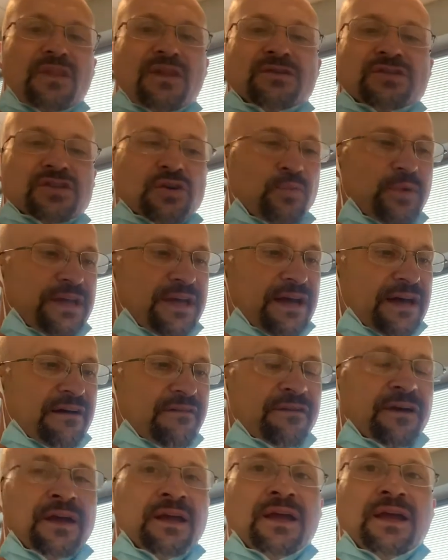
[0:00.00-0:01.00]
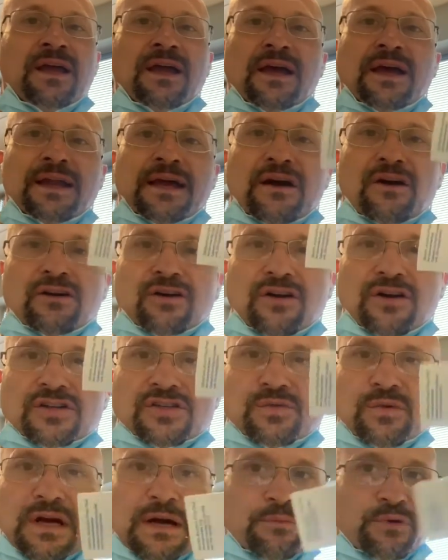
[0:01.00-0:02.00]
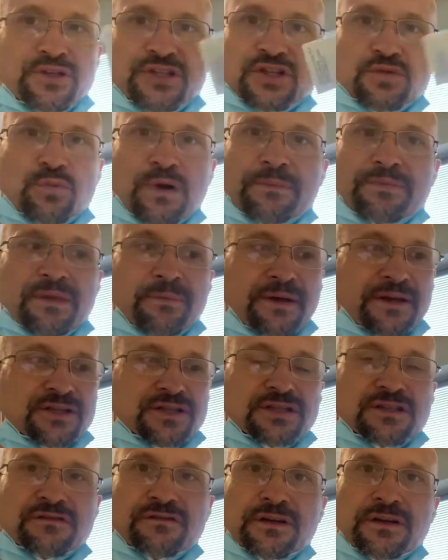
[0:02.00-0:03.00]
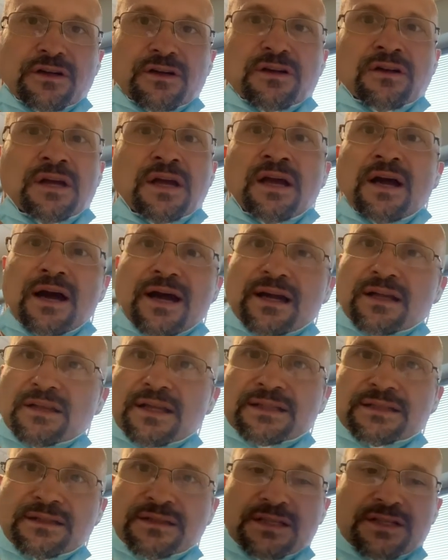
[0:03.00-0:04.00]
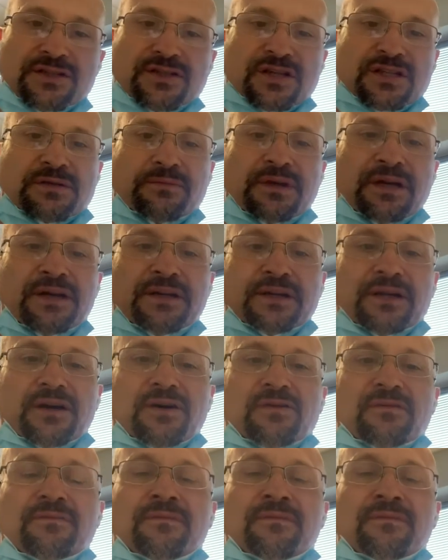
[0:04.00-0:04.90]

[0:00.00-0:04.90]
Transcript: So we have an alcohol swab. We just wiped the patient's finger. I collected these just a minute ago.